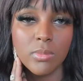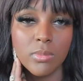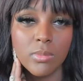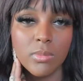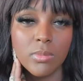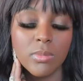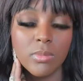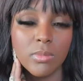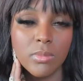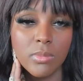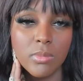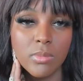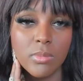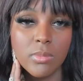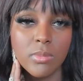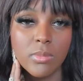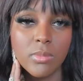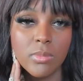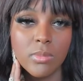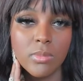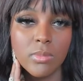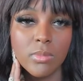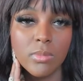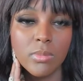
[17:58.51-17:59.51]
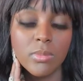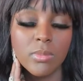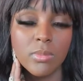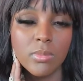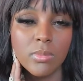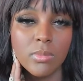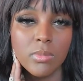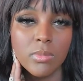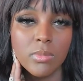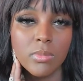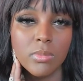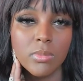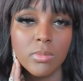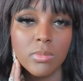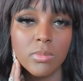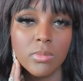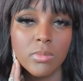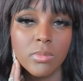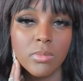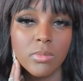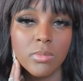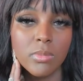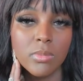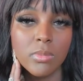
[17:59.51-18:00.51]

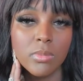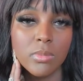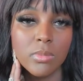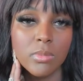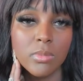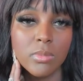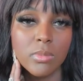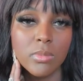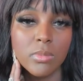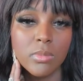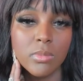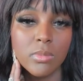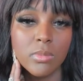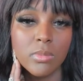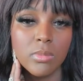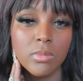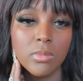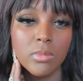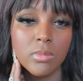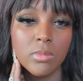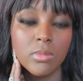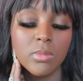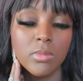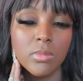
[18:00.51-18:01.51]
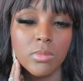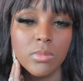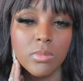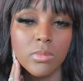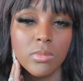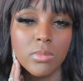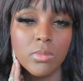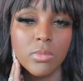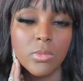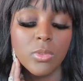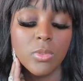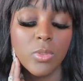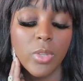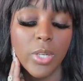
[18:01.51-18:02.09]
(silent)